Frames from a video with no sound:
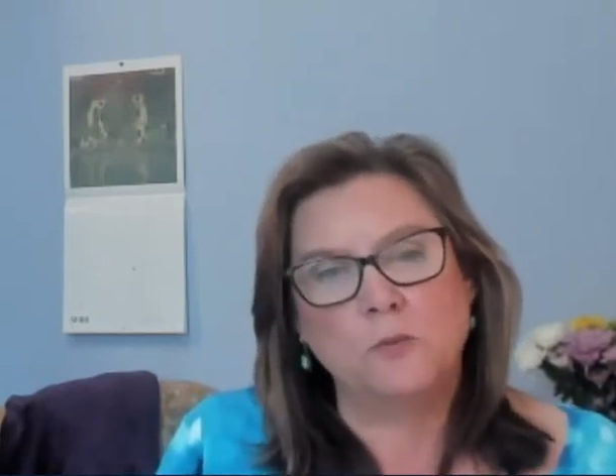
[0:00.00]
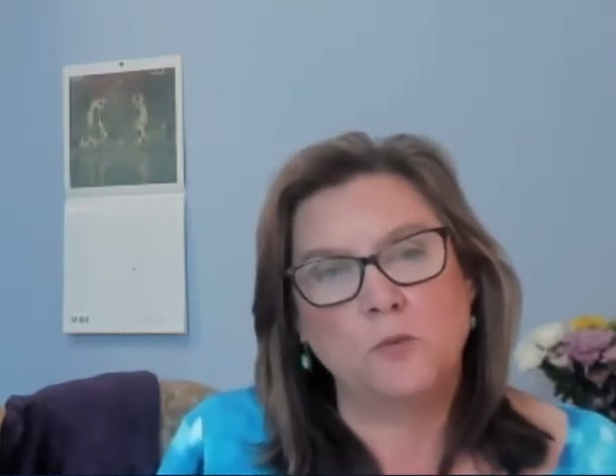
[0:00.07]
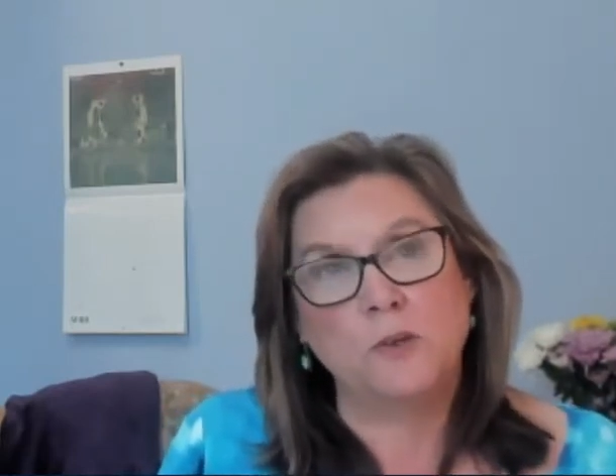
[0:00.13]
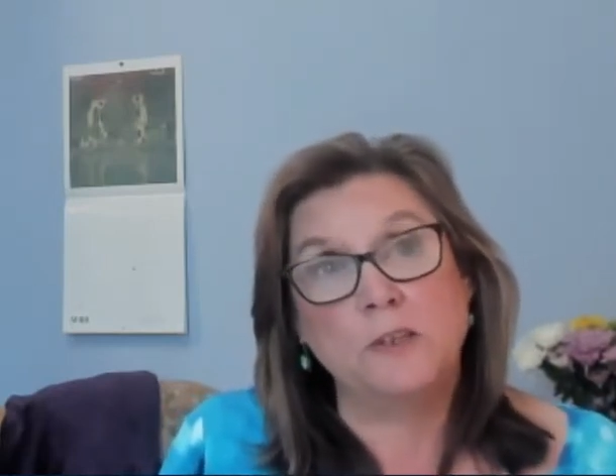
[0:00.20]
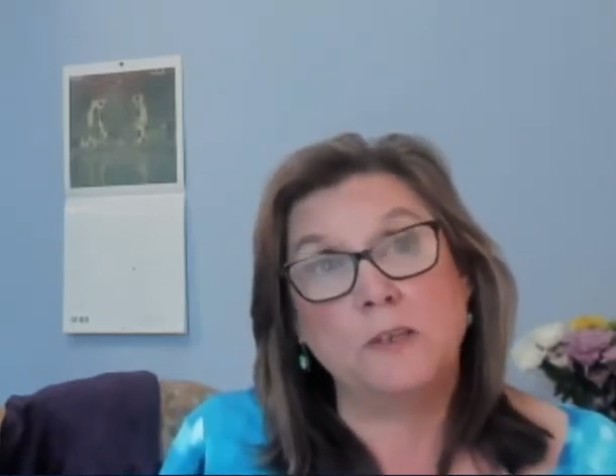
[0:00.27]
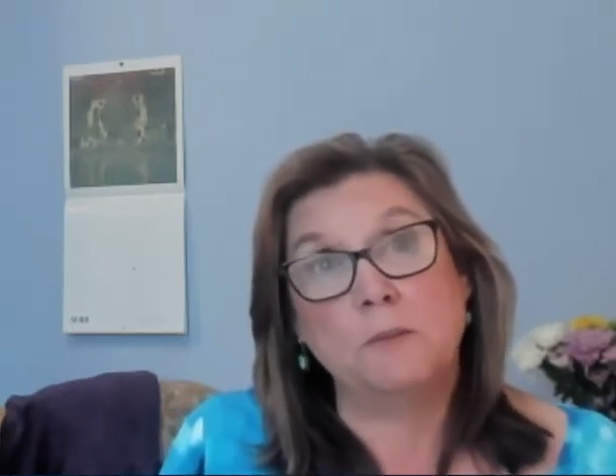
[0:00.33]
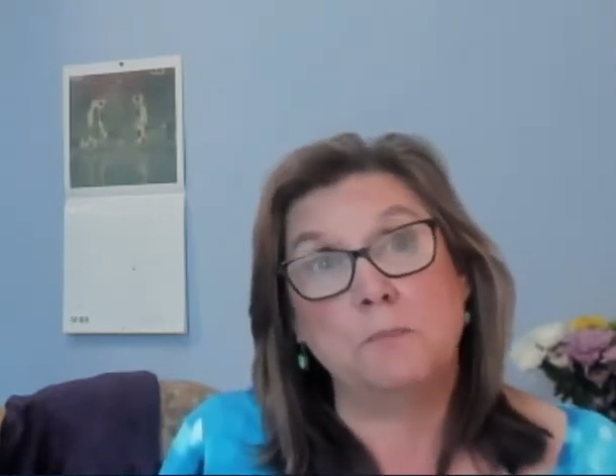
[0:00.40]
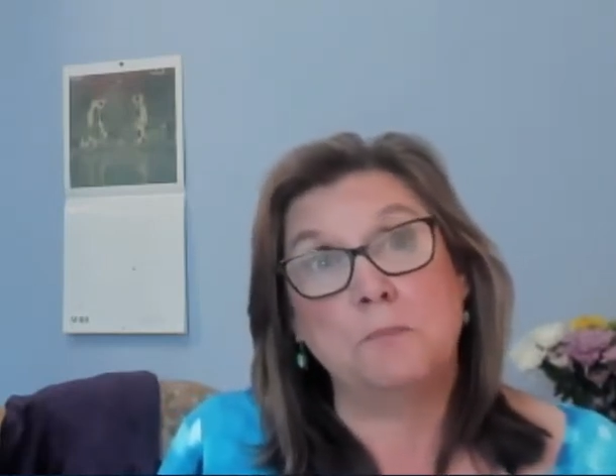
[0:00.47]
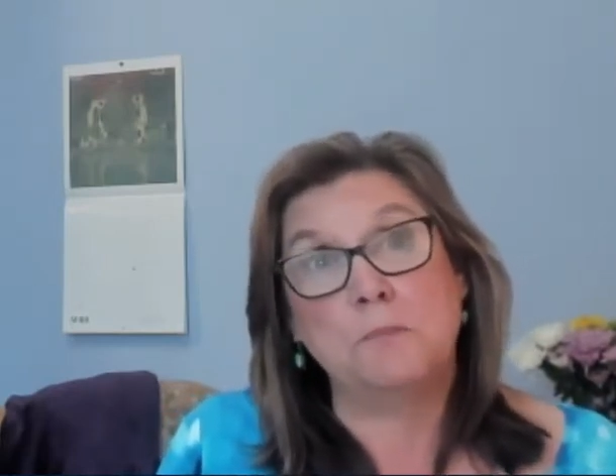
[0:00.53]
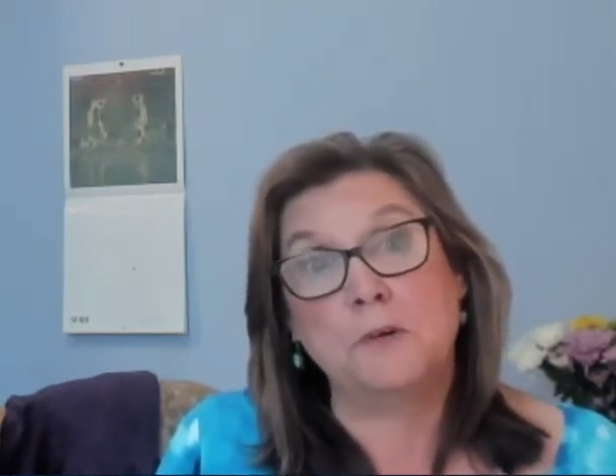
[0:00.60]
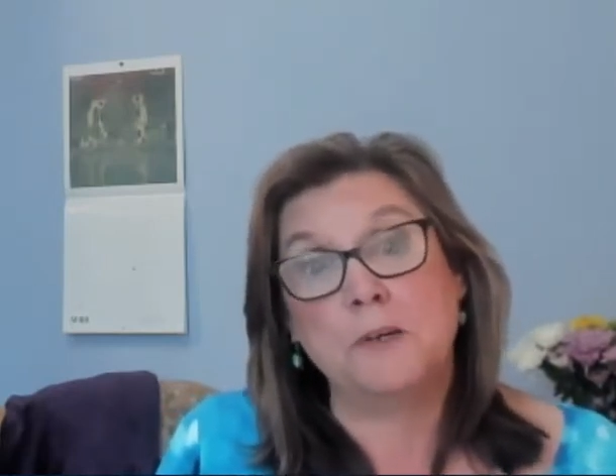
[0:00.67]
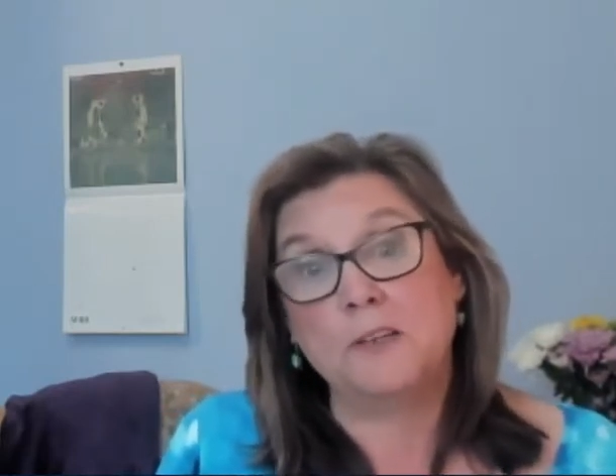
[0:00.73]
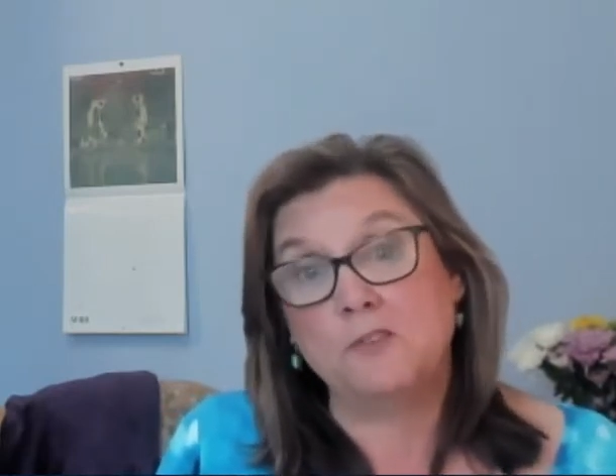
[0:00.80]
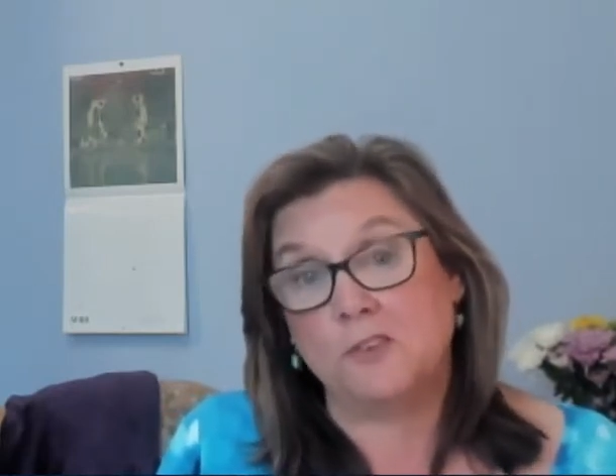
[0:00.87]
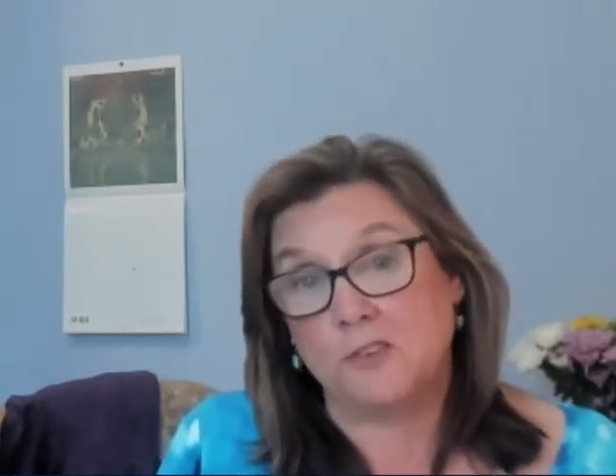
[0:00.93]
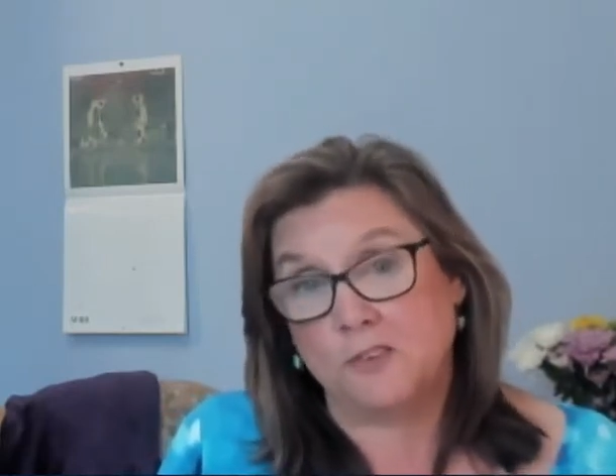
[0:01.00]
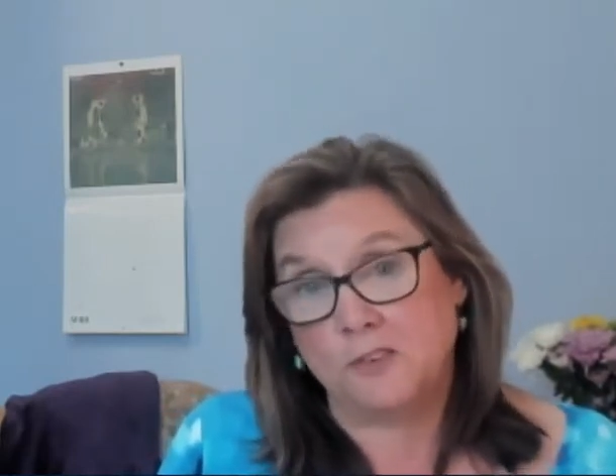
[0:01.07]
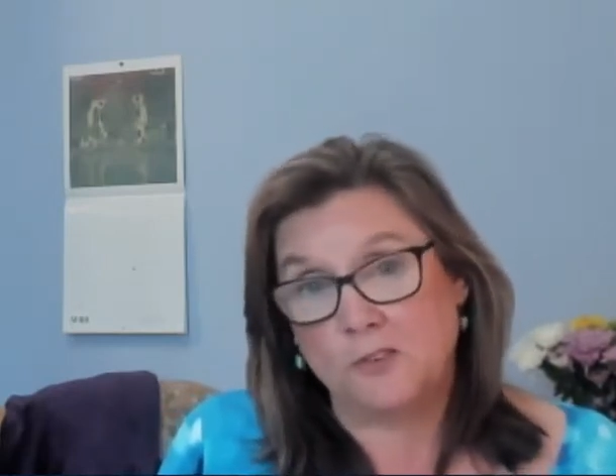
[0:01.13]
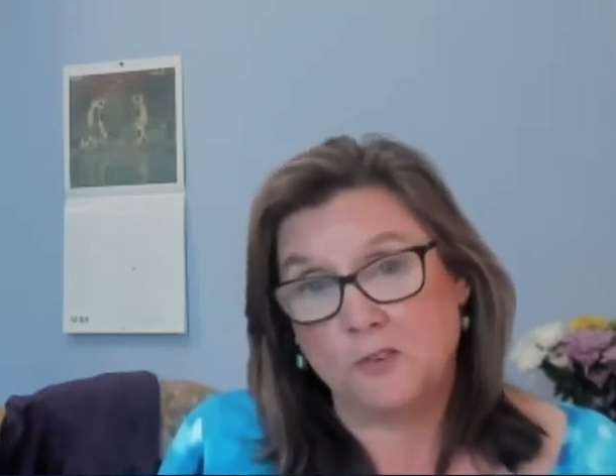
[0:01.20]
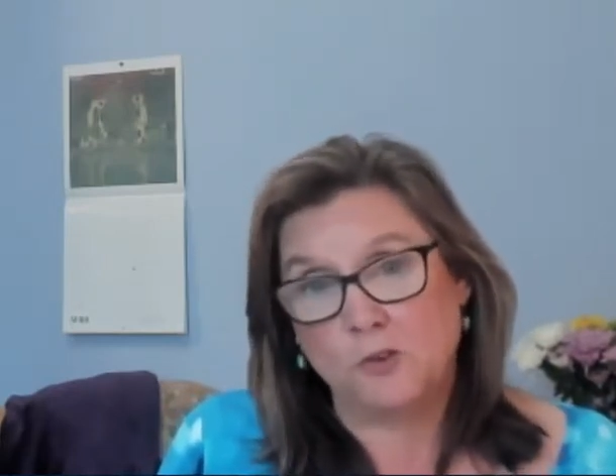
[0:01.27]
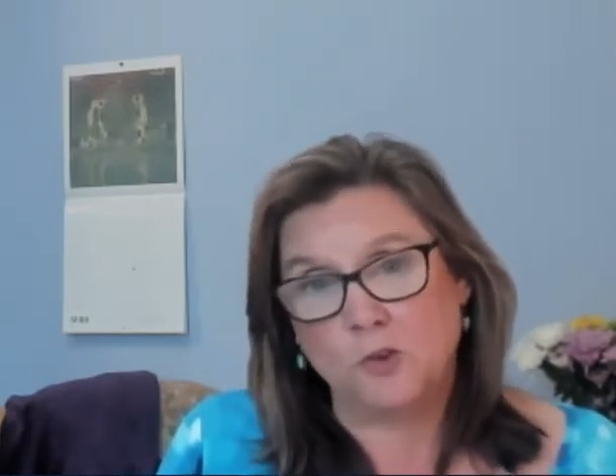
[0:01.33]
William Bridges,